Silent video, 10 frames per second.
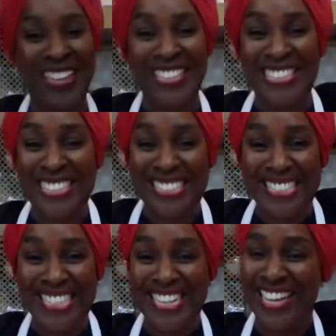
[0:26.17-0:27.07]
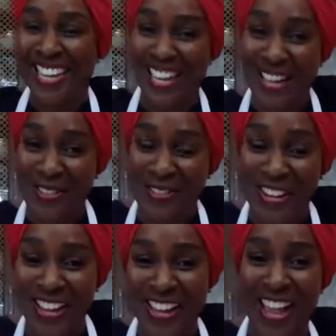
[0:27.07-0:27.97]
Good
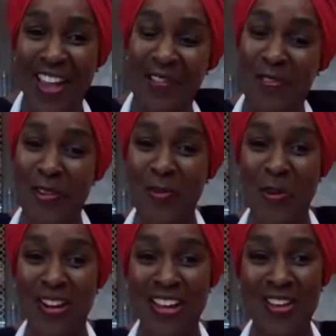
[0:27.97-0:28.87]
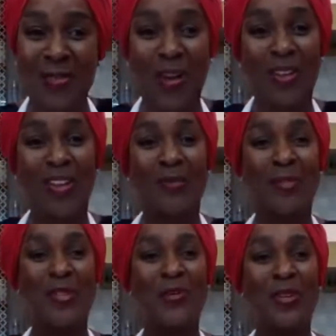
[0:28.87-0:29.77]
evening, everyone.
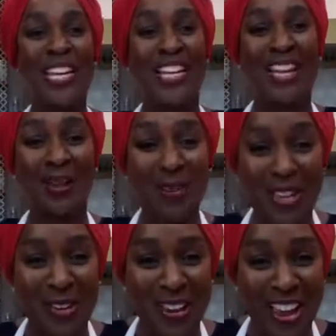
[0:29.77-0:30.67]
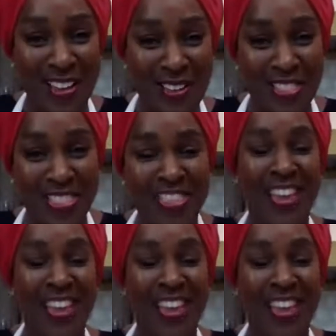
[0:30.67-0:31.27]
Welcome to Reclaiming Your Health.